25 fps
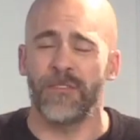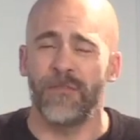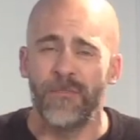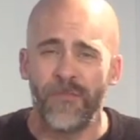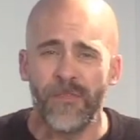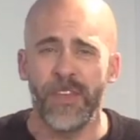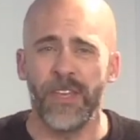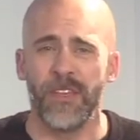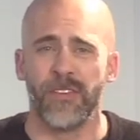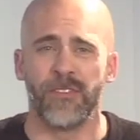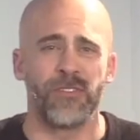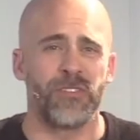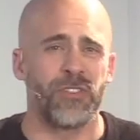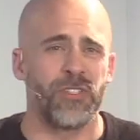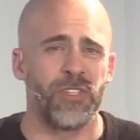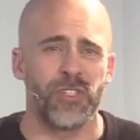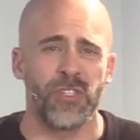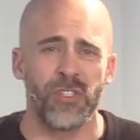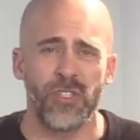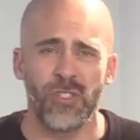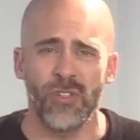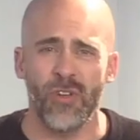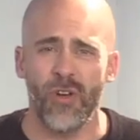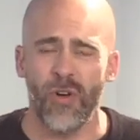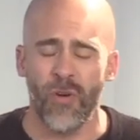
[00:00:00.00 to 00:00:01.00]
feels
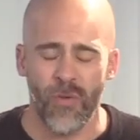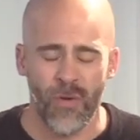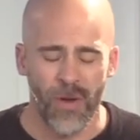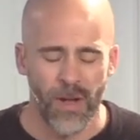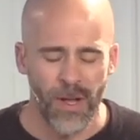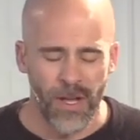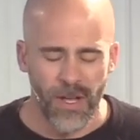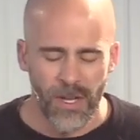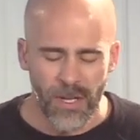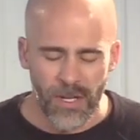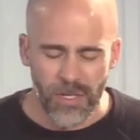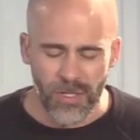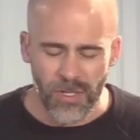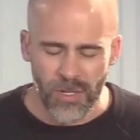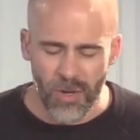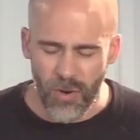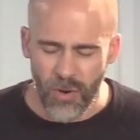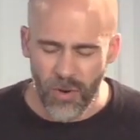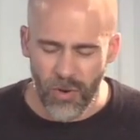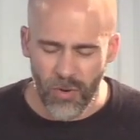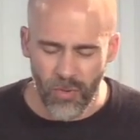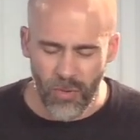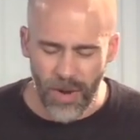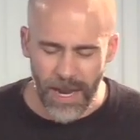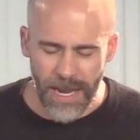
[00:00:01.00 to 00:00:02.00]
just so
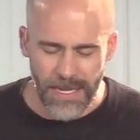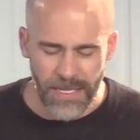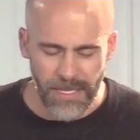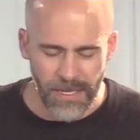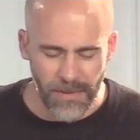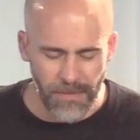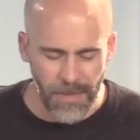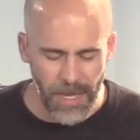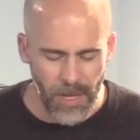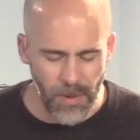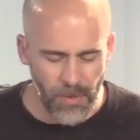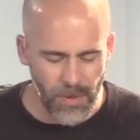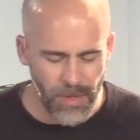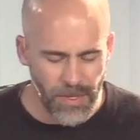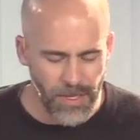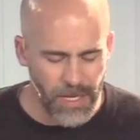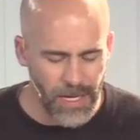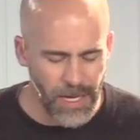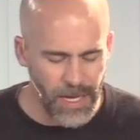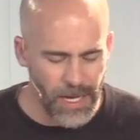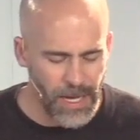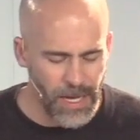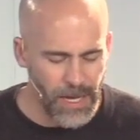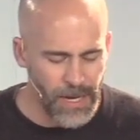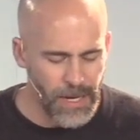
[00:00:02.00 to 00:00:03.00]
great to meet with
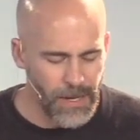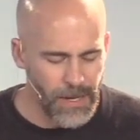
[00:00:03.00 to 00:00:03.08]
God.